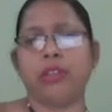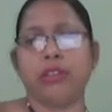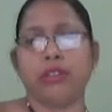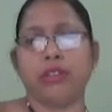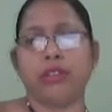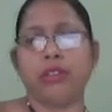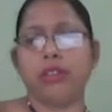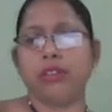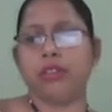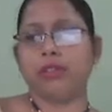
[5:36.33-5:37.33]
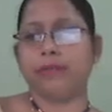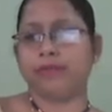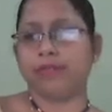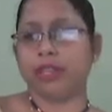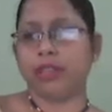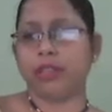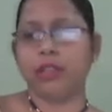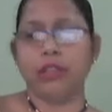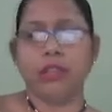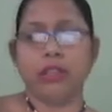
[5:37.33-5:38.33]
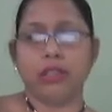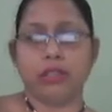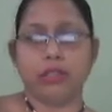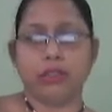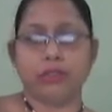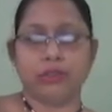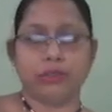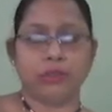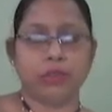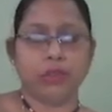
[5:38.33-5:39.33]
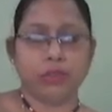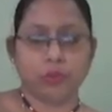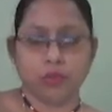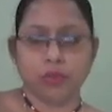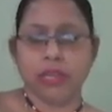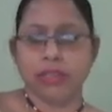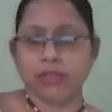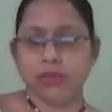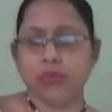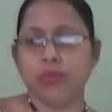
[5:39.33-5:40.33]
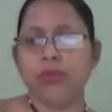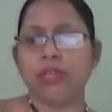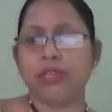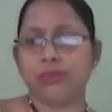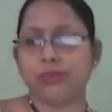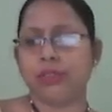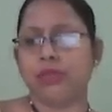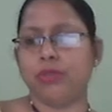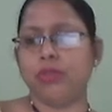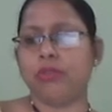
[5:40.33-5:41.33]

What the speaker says: That is, yeah, it is 1, 2, and 0.